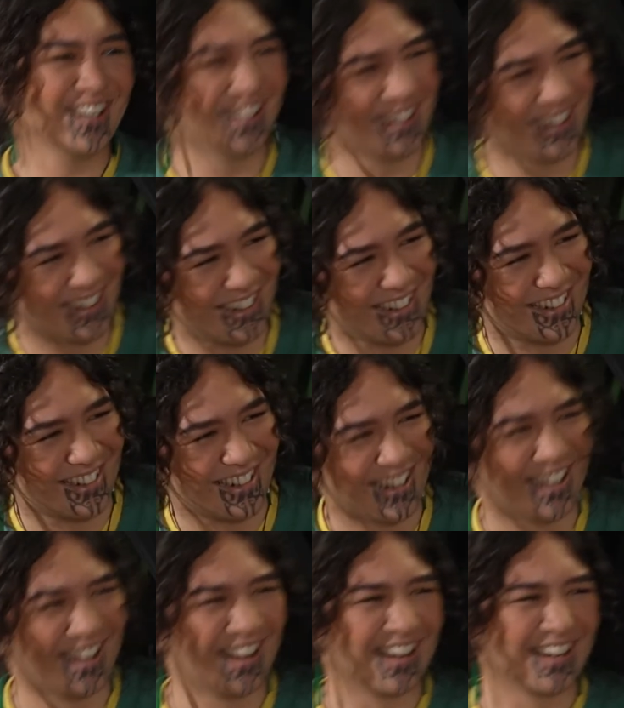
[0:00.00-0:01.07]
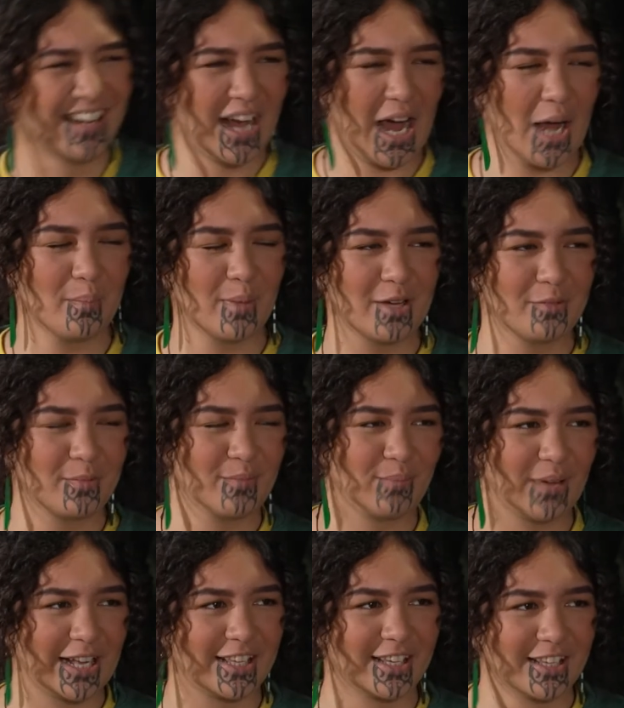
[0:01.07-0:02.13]
Possibly. I may have been
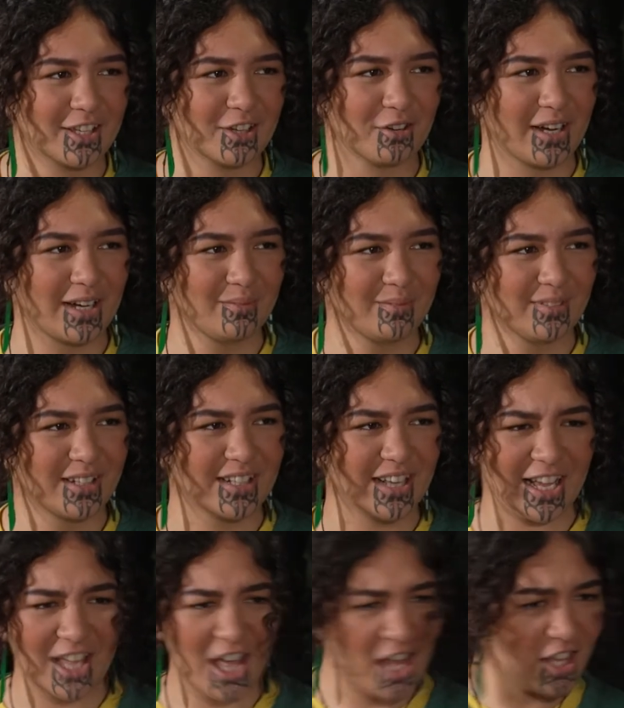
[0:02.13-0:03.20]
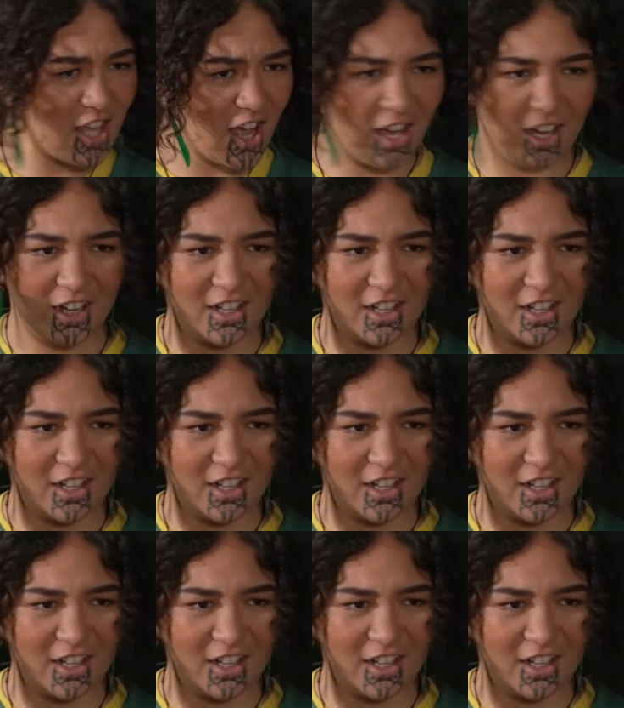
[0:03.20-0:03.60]
backing you up. Like, and yeah,